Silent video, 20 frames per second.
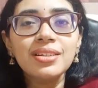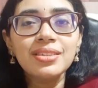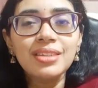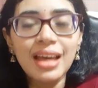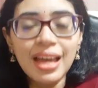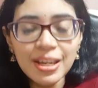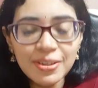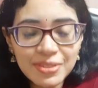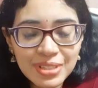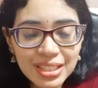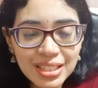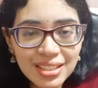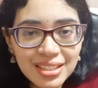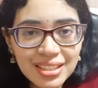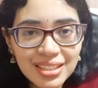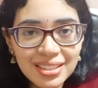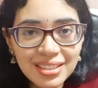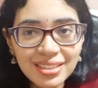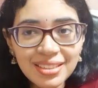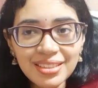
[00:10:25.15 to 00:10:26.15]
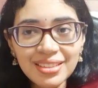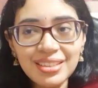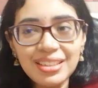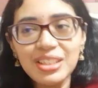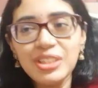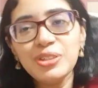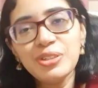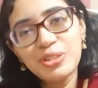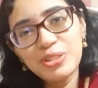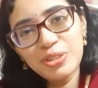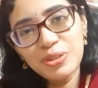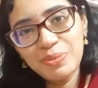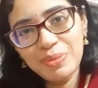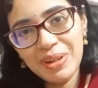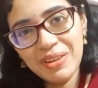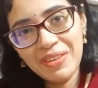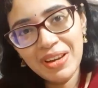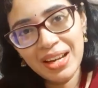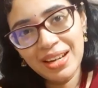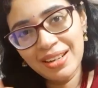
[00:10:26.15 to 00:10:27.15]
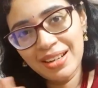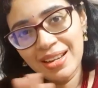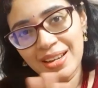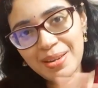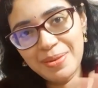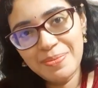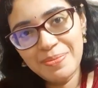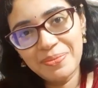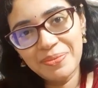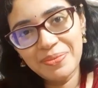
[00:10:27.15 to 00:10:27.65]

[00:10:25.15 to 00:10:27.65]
dive into YouTube lover